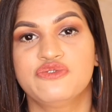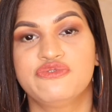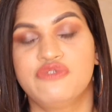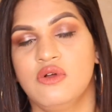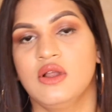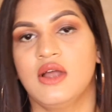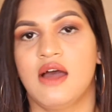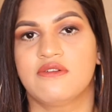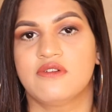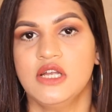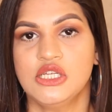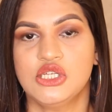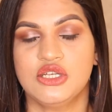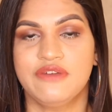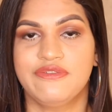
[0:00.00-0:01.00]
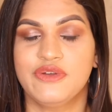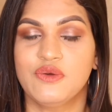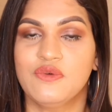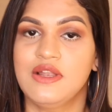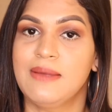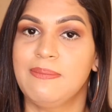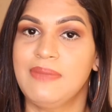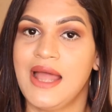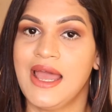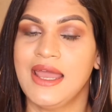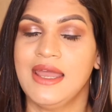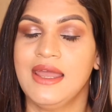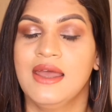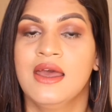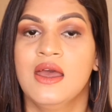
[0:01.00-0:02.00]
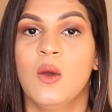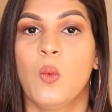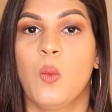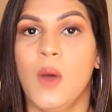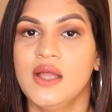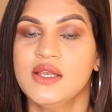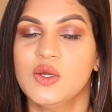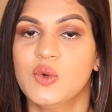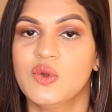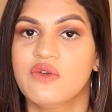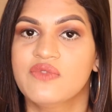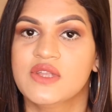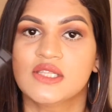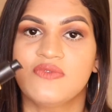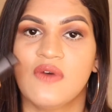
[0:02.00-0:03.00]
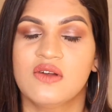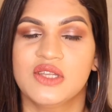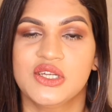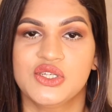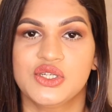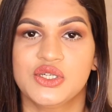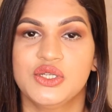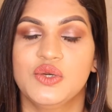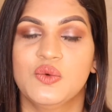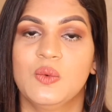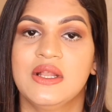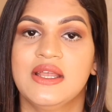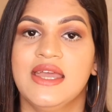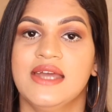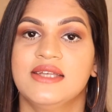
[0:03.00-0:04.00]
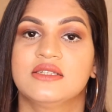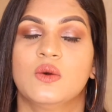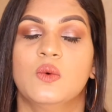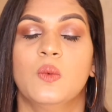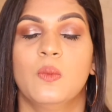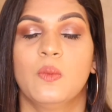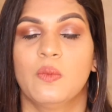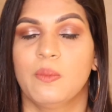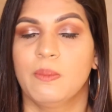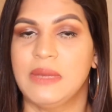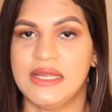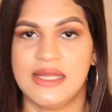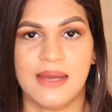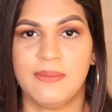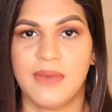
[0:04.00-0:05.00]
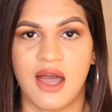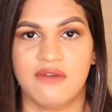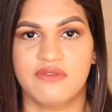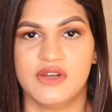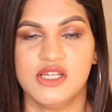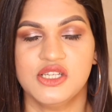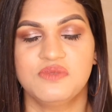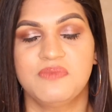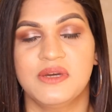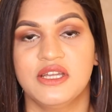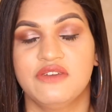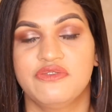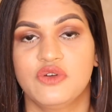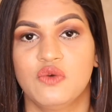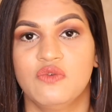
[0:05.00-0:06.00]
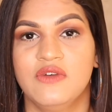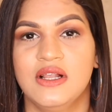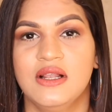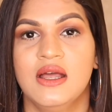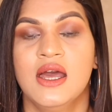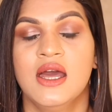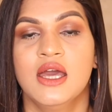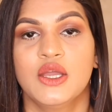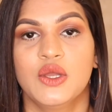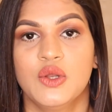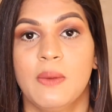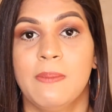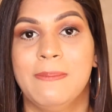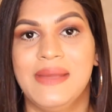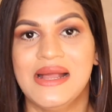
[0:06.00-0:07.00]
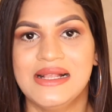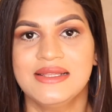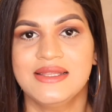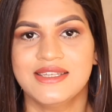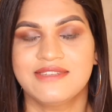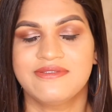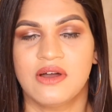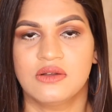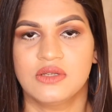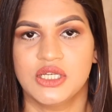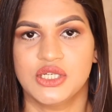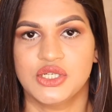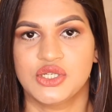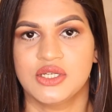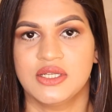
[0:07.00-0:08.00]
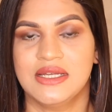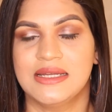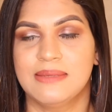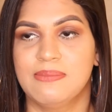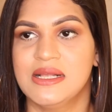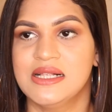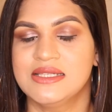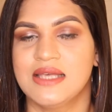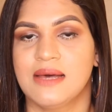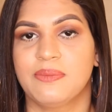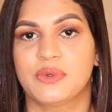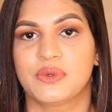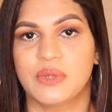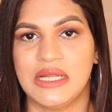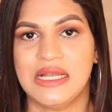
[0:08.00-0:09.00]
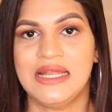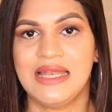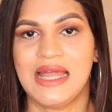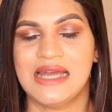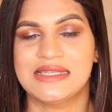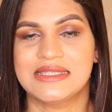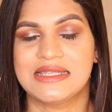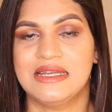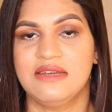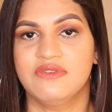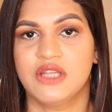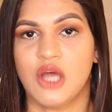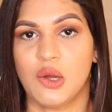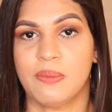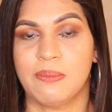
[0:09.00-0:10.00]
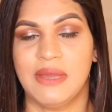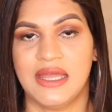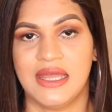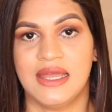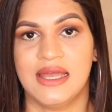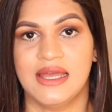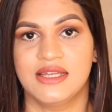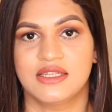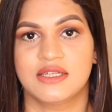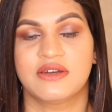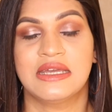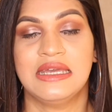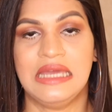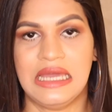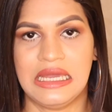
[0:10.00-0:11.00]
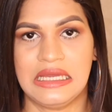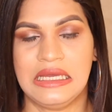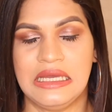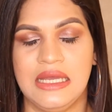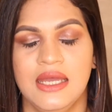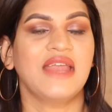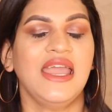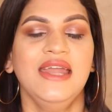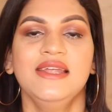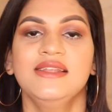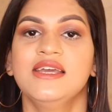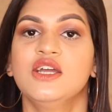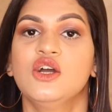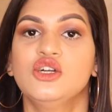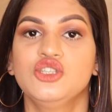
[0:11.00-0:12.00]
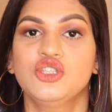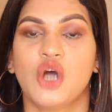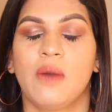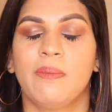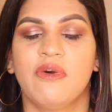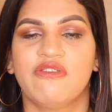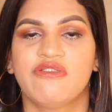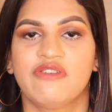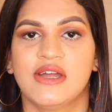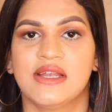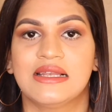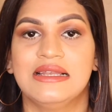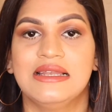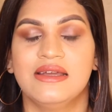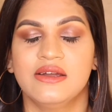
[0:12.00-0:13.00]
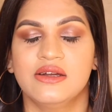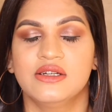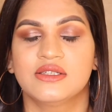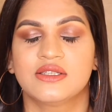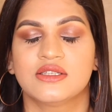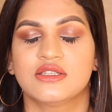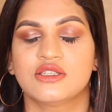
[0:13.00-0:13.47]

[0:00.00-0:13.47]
full coverage. If you will apply one coat of this foundation, you will get medium coverage. But if you will, you know, build this foundation, it builds up really nicely without making it cakey. Anything on top of it layers